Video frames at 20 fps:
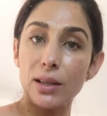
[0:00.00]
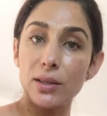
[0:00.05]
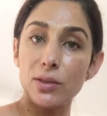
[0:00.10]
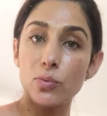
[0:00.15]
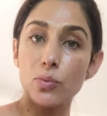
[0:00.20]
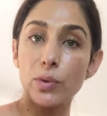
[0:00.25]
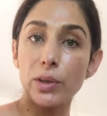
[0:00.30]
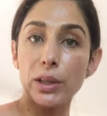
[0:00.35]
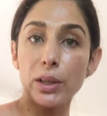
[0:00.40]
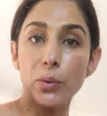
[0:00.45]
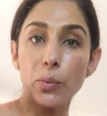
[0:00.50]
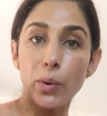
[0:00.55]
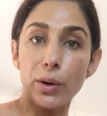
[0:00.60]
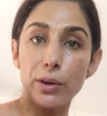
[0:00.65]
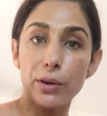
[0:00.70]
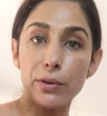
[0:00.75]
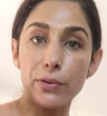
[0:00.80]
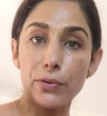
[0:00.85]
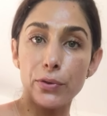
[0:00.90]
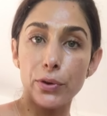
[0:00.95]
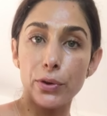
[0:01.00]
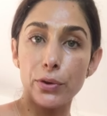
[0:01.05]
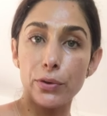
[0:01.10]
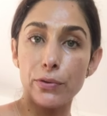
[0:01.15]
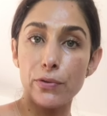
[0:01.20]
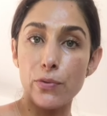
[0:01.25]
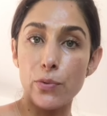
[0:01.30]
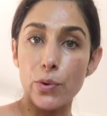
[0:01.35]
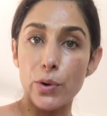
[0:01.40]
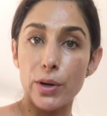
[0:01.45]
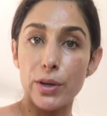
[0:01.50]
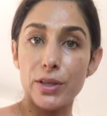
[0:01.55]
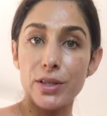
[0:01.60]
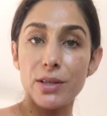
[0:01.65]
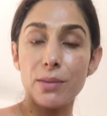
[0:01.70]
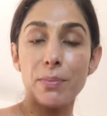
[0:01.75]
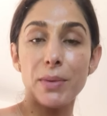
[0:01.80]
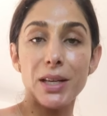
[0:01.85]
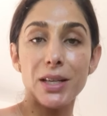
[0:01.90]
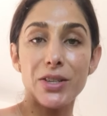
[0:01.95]
is really wonderful for
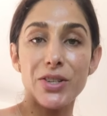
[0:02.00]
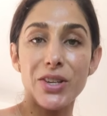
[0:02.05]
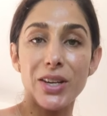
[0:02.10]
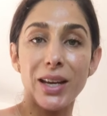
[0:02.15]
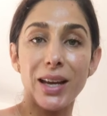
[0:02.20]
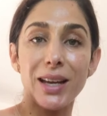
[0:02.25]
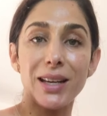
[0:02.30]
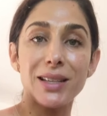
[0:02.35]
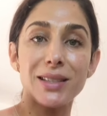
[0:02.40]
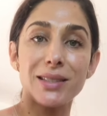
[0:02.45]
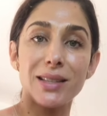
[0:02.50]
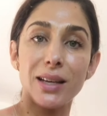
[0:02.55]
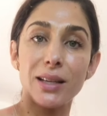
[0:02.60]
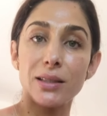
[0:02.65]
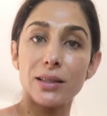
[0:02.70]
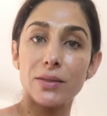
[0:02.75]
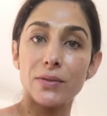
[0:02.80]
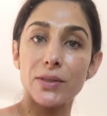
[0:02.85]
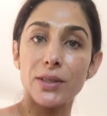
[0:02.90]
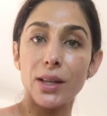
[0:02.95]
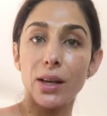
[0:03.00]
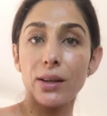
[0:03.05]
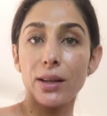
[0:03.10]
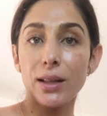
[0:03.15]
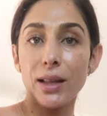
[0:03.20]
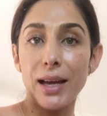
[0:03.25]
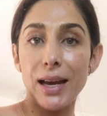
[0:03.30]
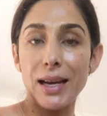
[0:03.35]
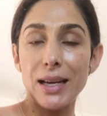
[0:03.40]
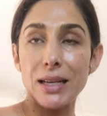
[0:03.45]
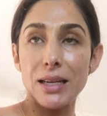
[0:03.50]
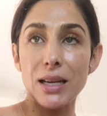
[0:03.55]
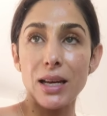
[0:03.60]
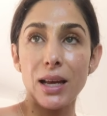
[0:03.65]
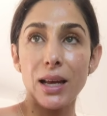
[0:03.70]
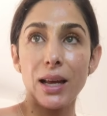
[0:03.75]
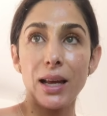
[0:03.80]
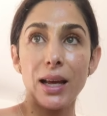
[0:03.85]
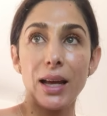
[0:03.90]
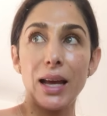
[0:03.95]
diminishing any signs of cellulite.
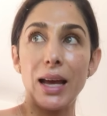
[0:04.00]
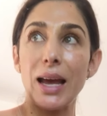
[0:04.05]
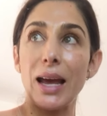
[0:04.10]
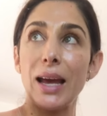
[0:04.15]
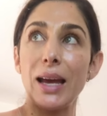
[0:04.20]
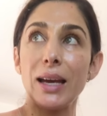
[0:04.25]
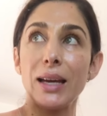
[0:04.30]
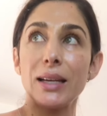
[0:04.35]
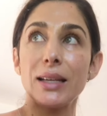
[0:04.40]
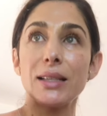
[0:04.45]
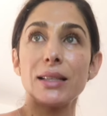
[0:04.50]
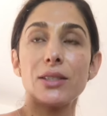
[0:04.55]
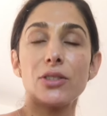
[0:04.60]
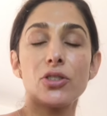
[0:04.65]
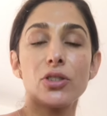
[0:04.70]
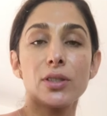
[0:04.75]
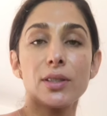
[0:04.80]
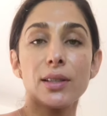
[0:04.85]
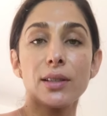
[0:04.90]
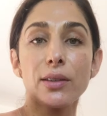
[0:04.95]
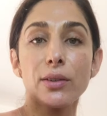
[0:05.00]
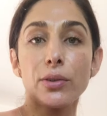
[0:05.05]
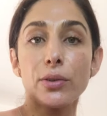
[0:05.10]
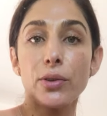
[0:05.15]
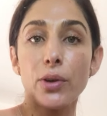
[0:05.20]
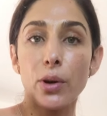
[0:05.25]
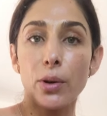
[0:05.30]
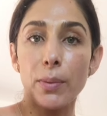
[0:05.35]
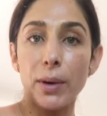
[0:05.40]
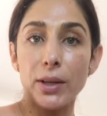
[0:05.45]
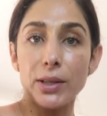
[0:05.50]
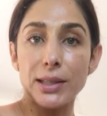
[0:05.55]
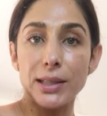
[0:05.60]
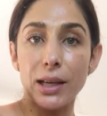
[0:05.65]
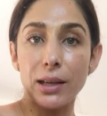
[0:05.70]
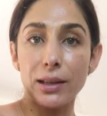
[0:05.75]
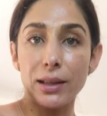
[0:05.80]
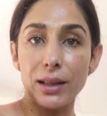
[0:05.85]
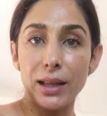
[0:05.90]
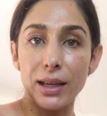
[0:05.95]
And just a little note about
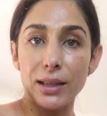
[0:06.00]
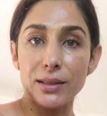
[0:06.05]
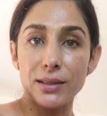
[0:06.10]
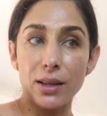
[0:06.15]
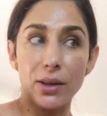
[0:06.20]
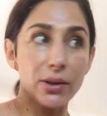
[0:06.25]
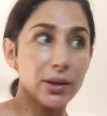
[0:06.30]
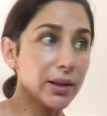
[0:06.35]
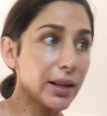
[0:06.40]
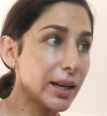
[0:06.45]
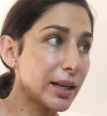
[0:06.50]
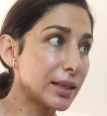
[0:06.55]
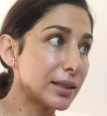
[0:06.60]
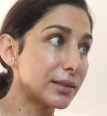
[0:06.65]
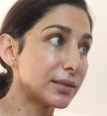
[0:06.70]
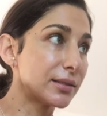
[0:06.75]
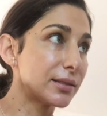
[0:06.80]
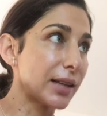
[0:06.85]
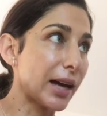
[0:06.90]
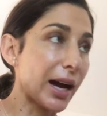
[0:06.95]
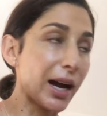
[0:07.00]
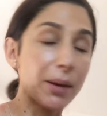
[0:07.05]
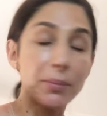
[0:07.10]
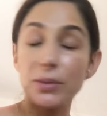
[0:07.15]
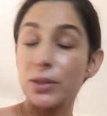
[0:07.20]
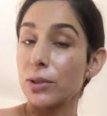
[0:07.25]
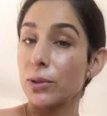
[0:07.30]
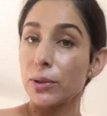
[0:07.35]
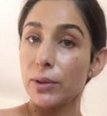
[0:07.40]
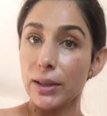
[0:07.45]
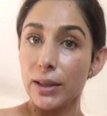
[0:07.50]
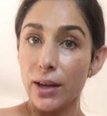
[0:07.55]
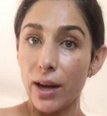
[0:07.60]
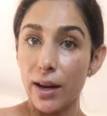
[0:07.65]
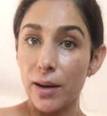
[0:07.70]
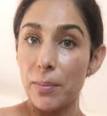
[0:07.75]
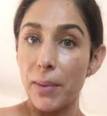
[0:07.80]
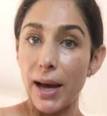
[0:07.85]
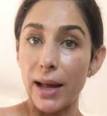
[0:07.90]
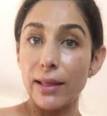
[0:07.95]
cellulite. Cellulite is absolutely
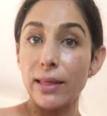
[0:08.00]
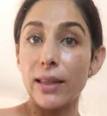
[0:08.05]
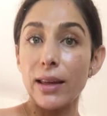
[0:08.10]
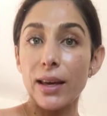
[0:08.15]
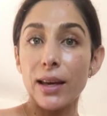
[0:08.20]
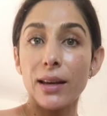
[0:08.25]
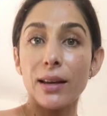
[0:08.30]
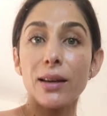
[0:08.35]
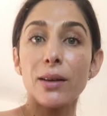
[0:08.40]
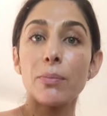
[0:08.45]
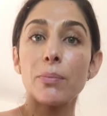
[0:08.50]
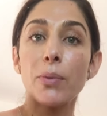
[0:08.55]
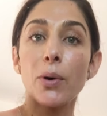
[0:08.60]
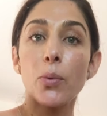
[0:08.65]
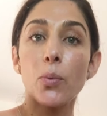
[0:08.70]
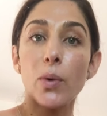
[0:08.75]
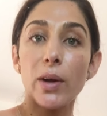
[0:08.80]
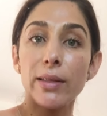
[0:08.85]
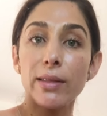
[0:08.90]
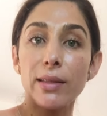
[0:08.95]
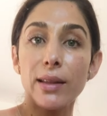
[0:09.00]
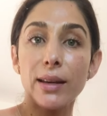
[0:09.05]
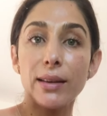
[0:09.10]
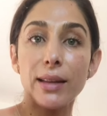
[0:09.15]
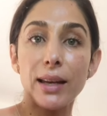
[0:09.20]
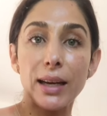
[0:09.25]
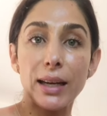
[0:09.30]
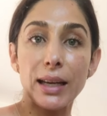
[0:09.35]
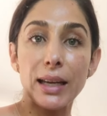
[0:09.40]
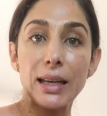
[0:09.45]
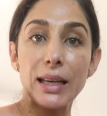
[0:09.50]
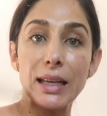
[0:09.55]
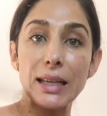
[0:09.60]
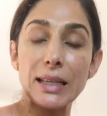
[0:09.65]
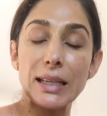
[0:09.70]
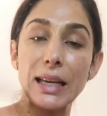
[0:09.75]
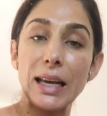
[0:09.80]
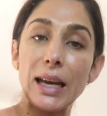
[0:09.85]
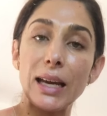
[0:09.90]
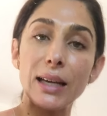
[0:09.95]
not a bad thing, but one thing that it can
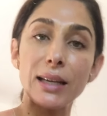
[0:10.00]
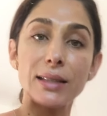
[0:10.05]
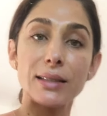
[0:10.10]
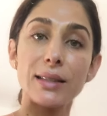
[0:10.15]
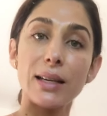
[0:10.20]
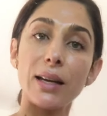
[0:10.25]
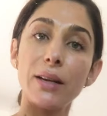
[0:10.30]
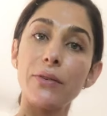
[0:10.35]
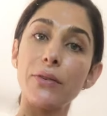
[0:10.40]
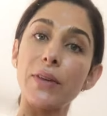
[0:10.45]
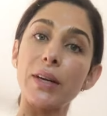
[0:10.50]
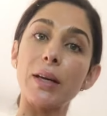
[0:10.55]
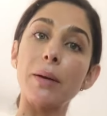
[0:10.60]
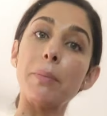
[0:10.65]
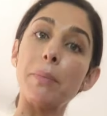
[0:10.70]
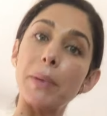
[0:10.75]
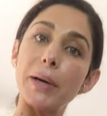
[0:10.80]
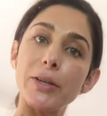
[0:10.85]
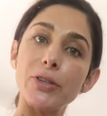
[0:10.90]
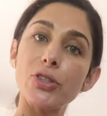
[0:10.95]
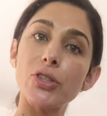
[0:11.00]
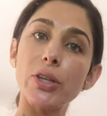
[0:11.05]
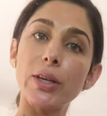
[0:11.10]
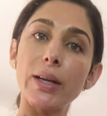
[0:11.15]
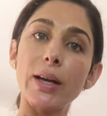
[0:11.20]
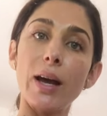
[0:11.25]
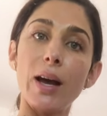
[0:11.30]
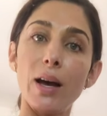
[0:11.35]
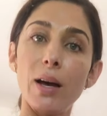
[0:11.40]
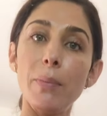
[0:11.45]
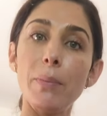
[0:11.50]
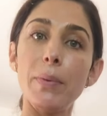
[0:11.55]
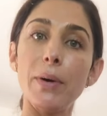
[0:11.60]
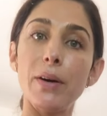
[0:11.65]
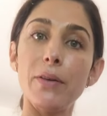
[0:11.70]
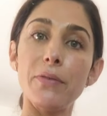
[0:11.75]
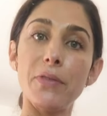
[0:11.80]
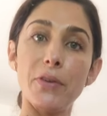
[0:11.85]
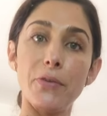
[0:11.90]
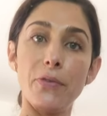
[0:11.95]
indicate is kind of like a bunching up
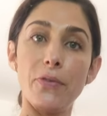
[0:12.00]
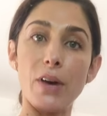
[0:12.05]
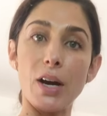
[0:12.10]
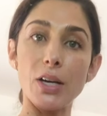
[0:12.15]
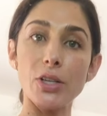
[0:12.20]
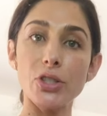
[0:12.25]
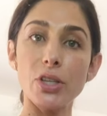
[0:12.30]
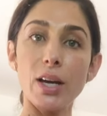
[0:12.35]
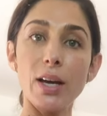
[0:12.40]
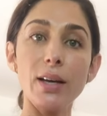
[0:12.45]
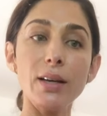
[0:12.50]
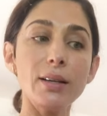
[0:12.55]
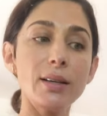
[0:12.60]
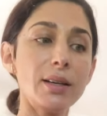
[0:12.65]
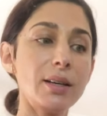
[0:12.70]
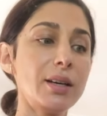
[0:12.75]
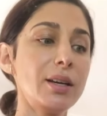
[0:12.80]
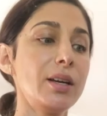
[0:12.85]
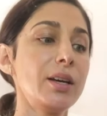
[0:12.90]
of the fascia.